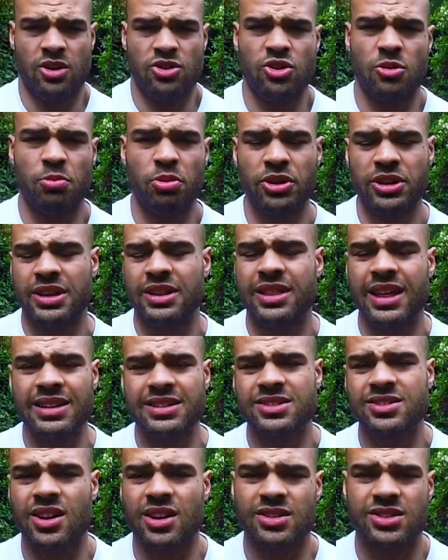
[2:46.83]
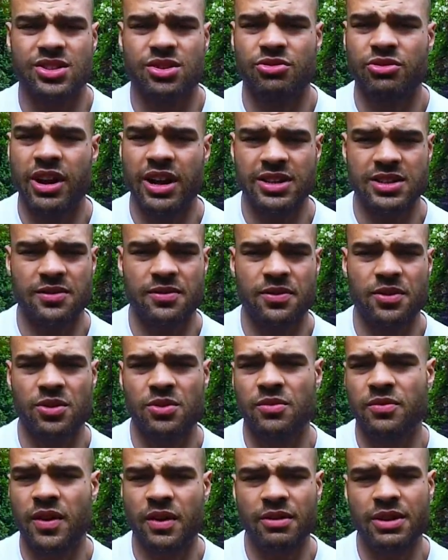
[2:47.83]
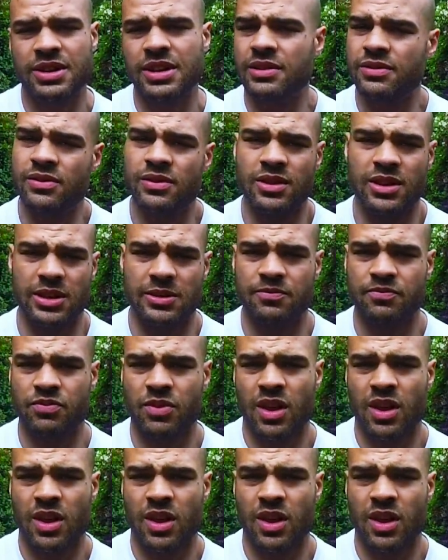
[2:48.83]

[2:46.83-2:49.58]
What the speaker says: Your body then starts to react to food very differently.